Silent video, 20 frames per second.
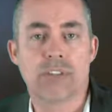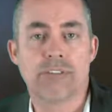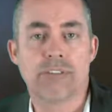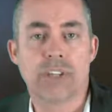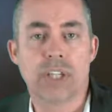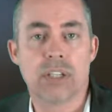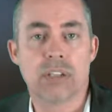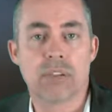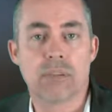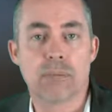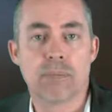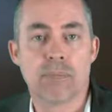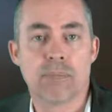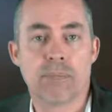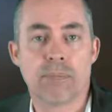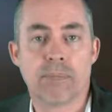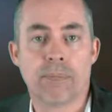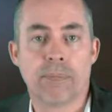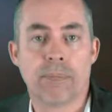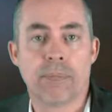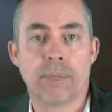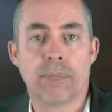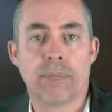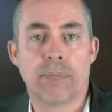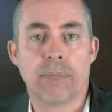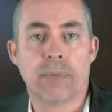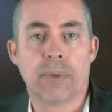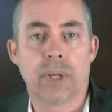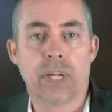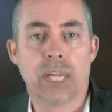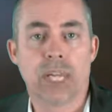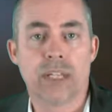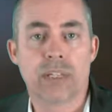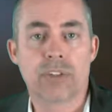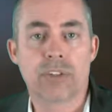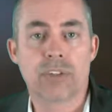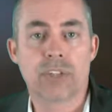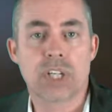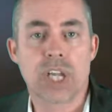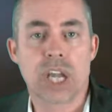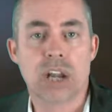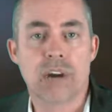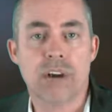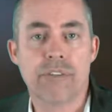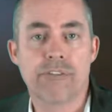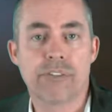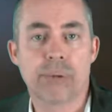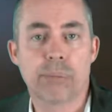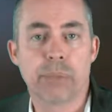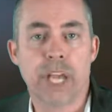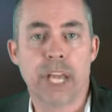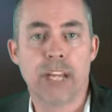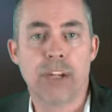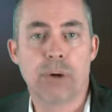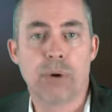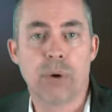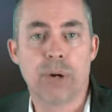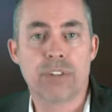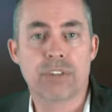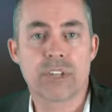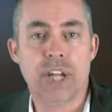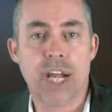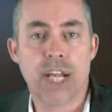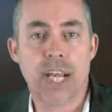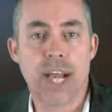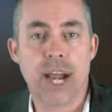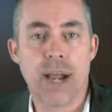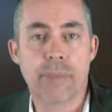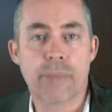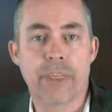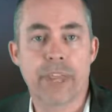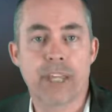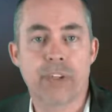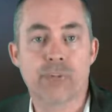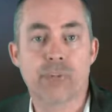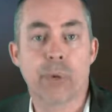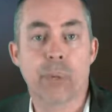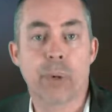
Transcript: fees. Again, this is Gary from landofcoins.com. Thanks for